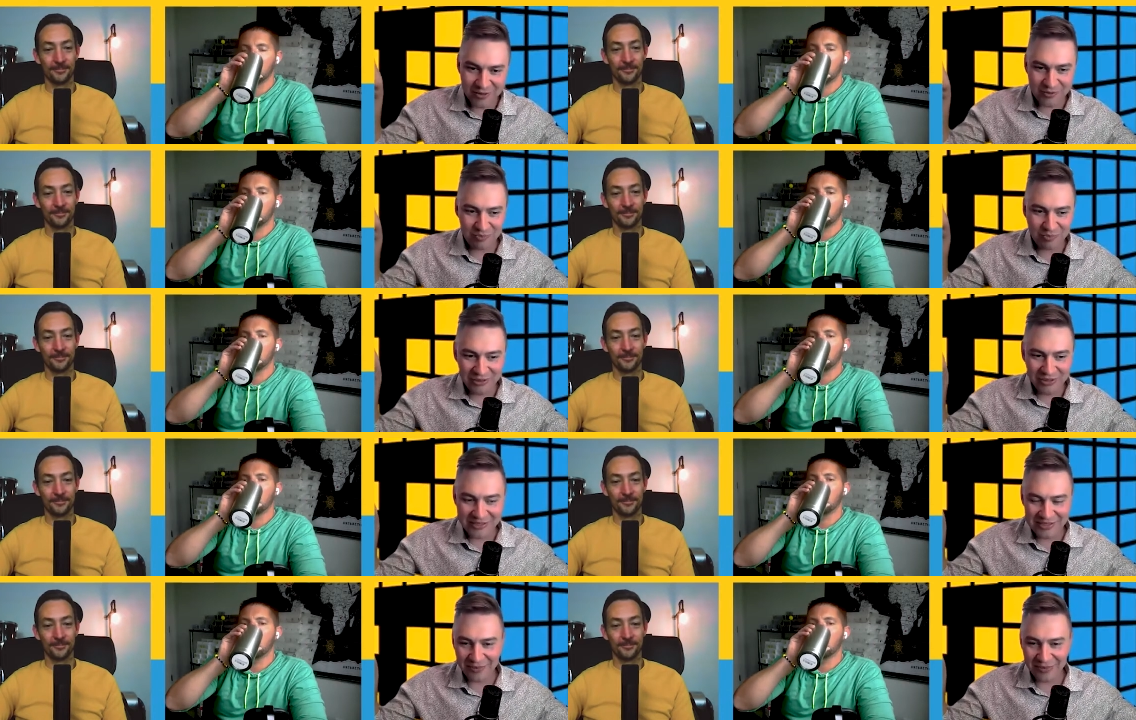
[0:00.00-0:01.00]
Speaker 1: building
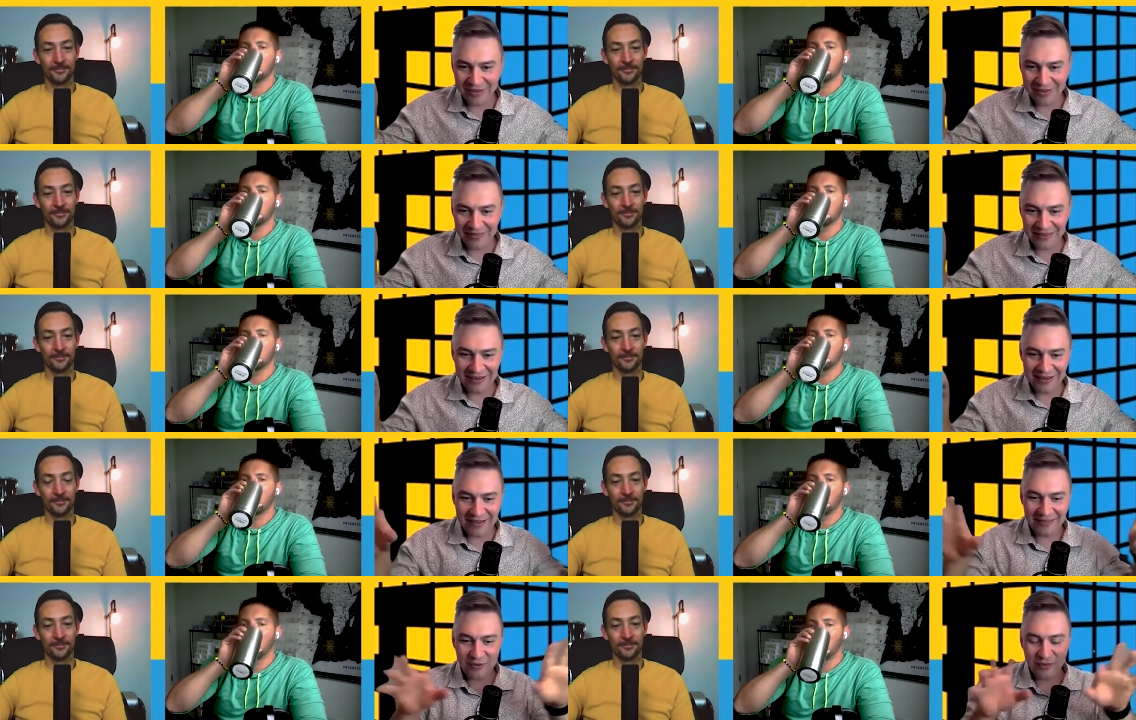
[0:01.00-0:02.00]
something, and then and
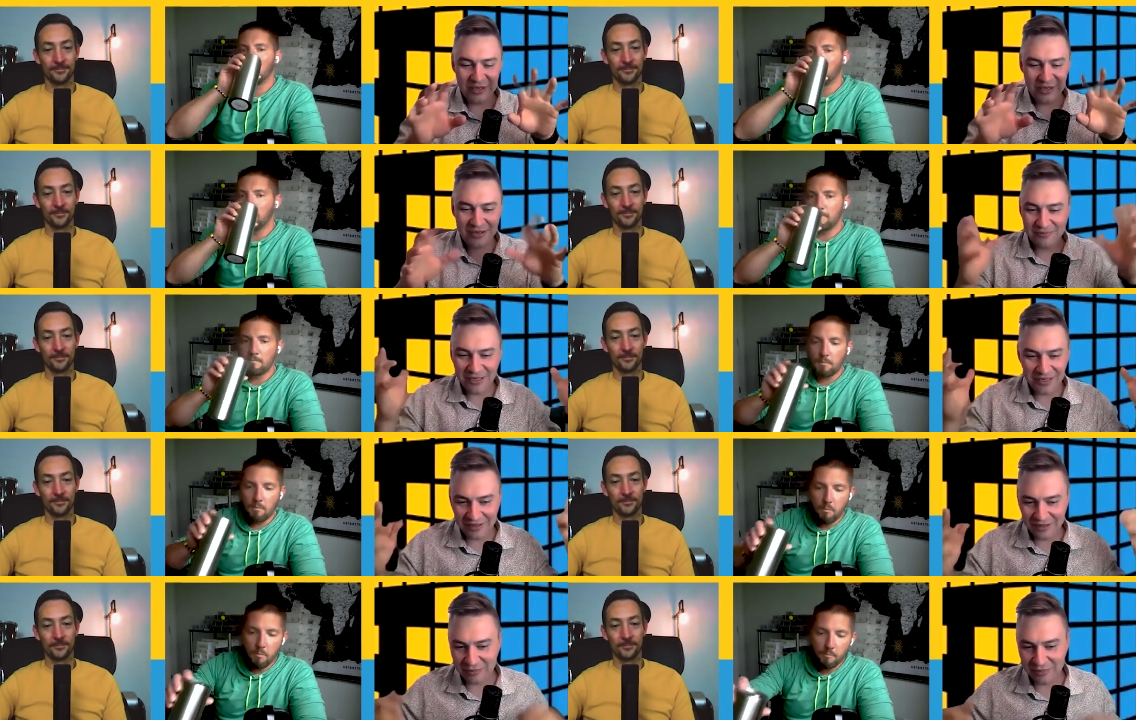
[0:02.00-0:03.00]
then we ended up meeting and
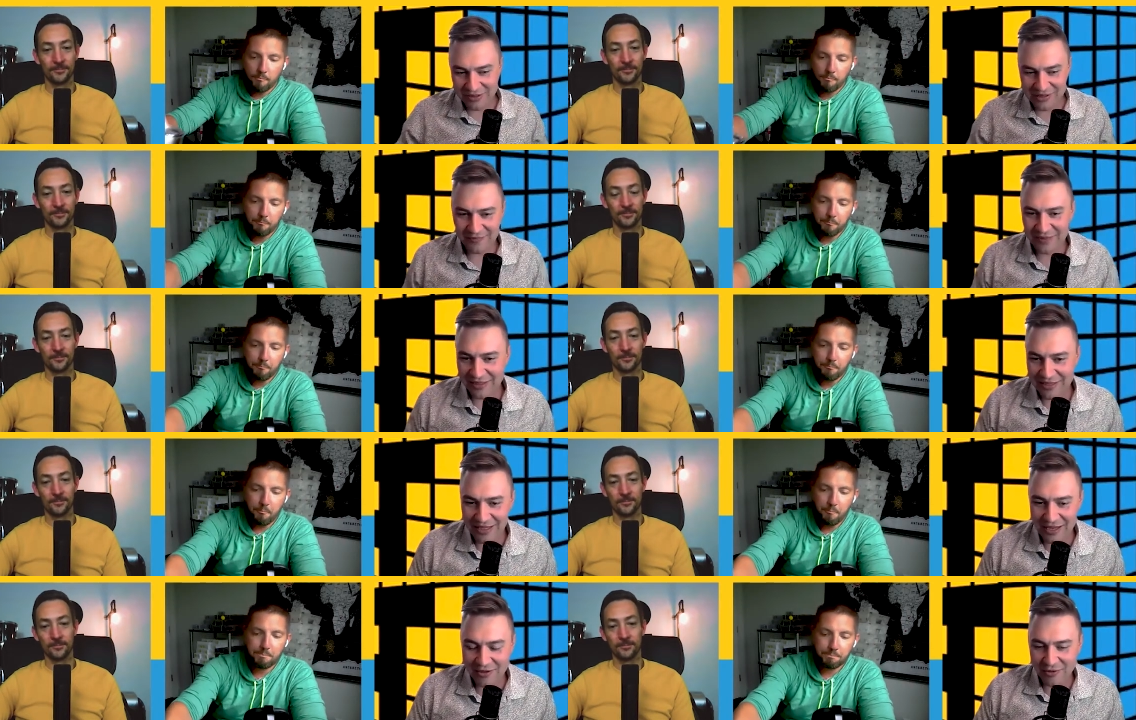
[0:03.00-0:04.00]
then built something
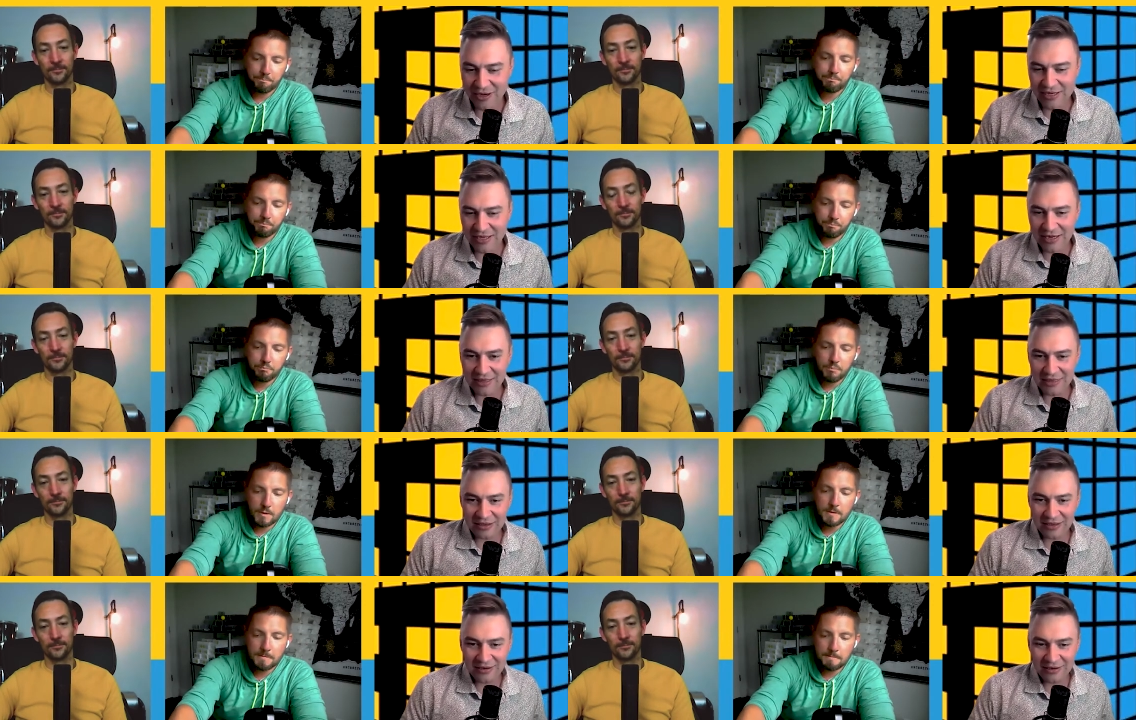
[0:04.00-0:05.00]
together, right? And I think